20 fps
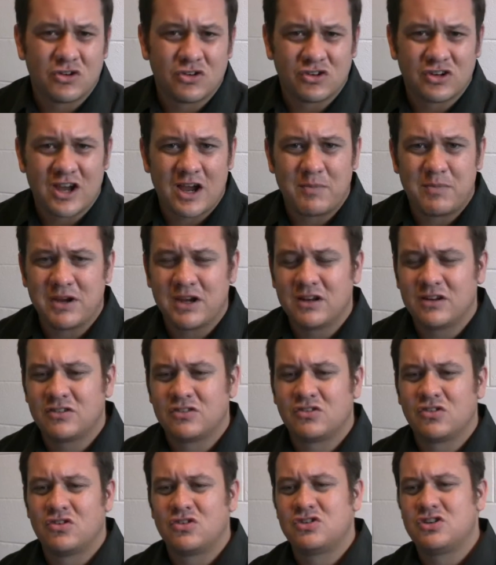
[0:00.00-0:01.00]
they're typing into
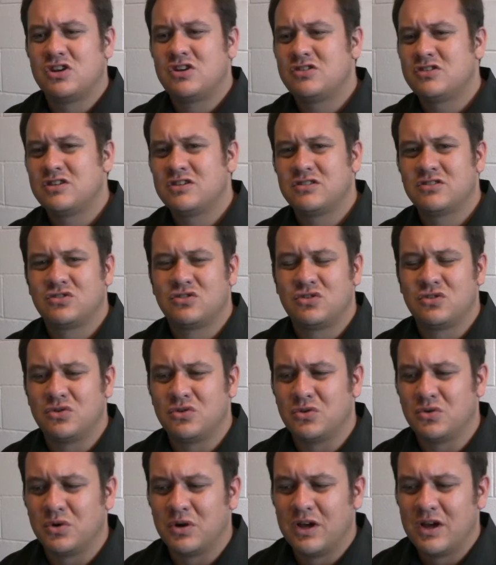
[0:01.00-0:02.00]
search engines
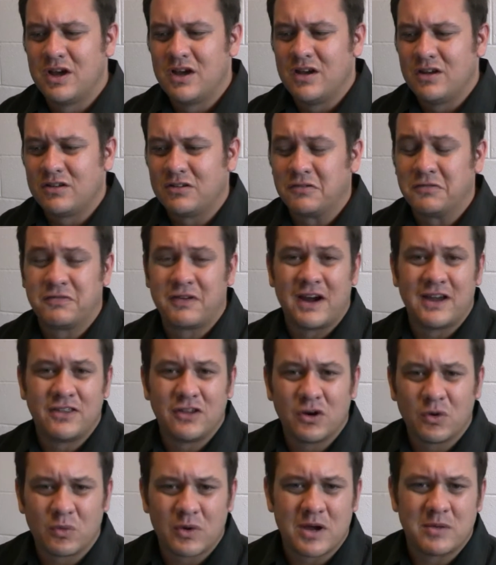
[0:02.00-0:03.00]
to find
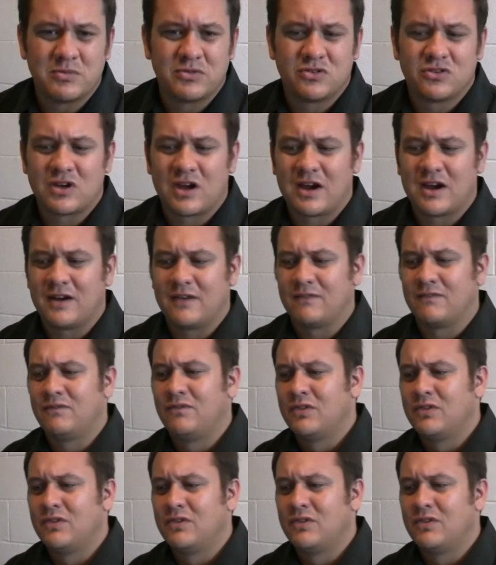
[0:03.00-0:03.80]
their website,